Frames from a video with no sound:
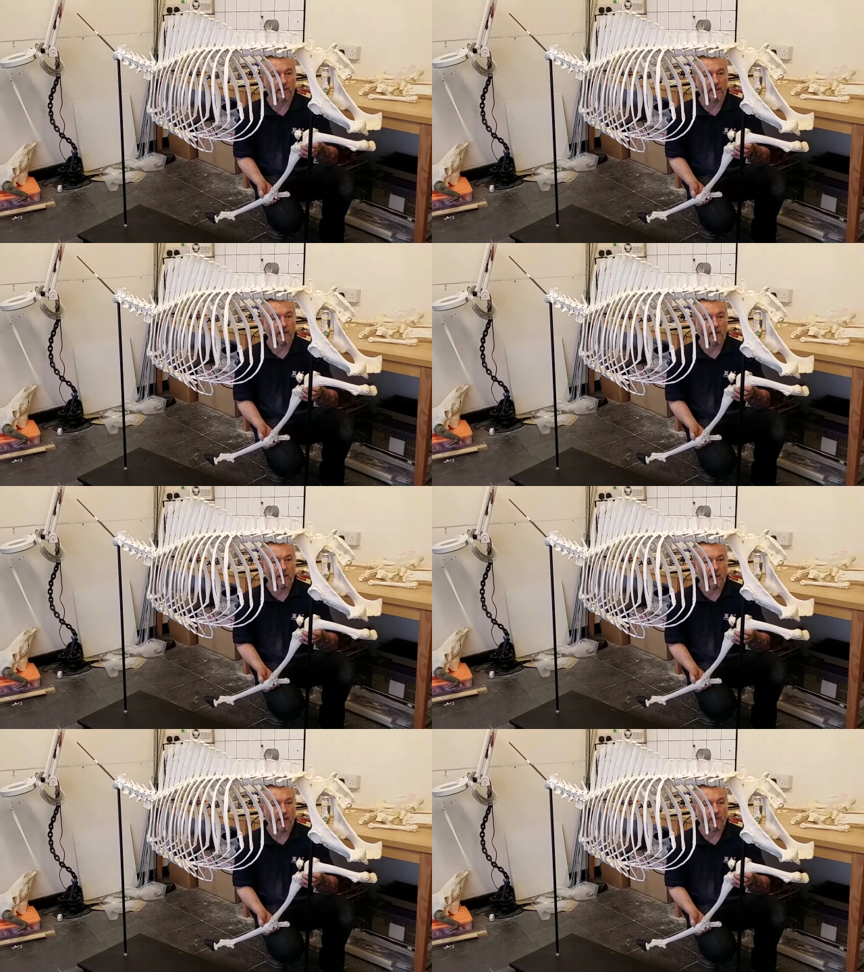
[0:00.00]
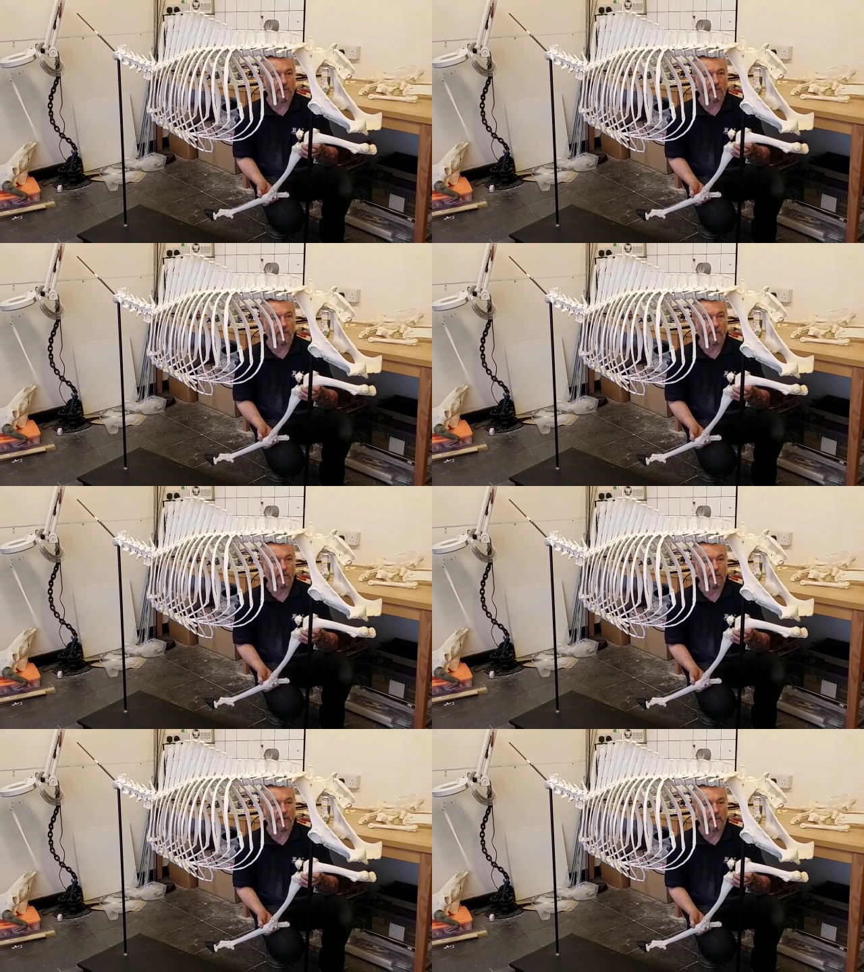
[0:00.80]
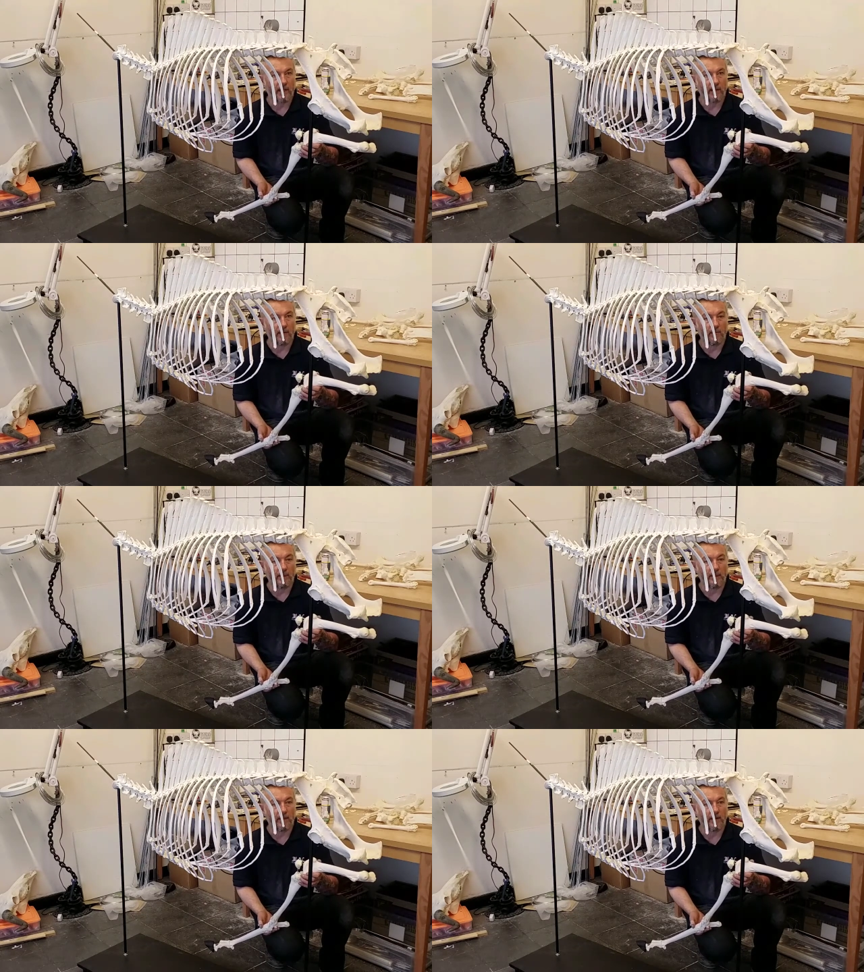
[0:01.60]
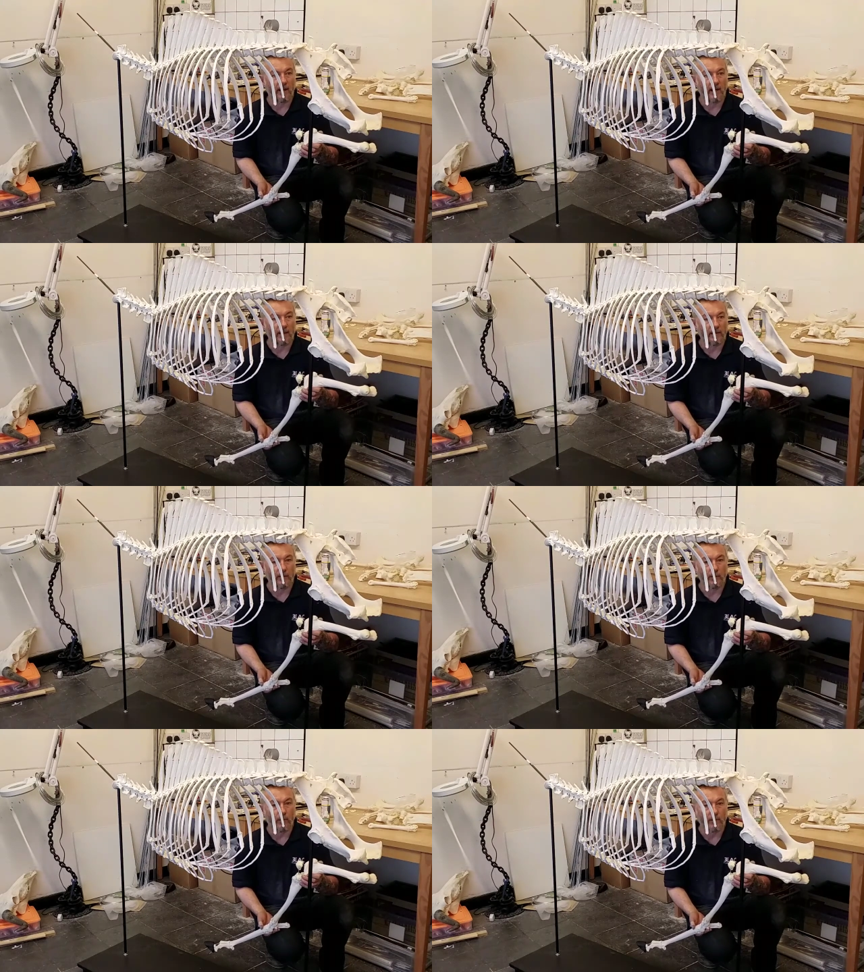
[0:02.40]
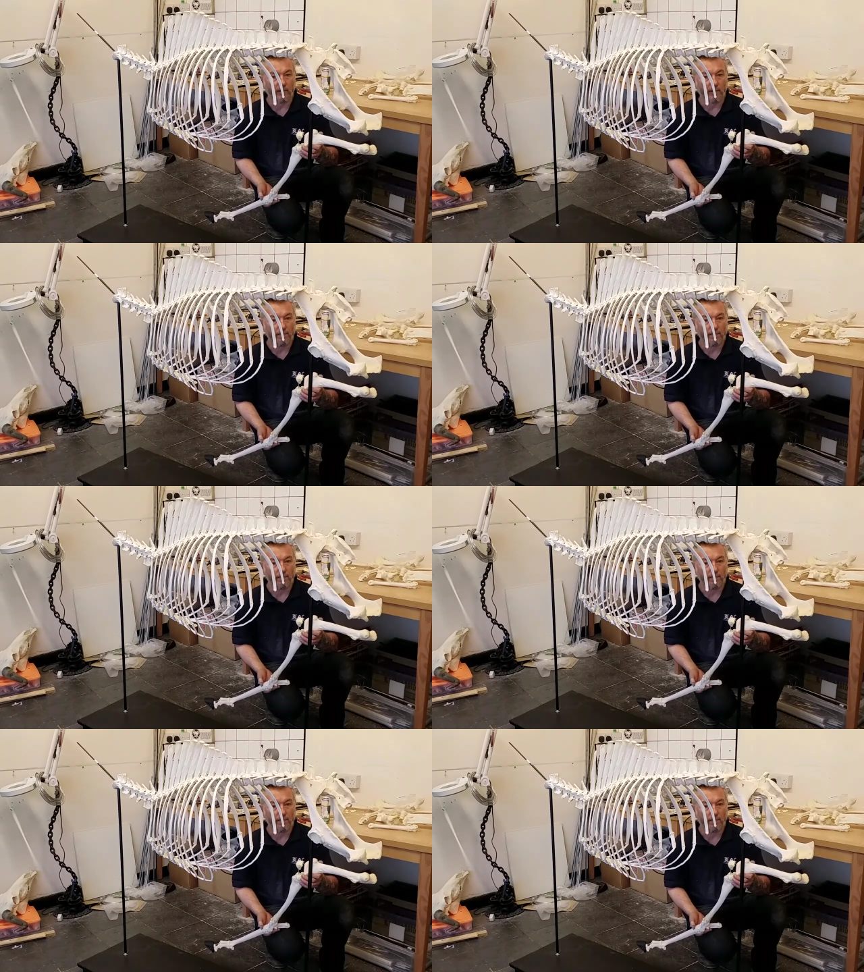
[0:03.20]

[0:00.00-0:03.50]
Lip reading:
Nobody's mouth can be seen.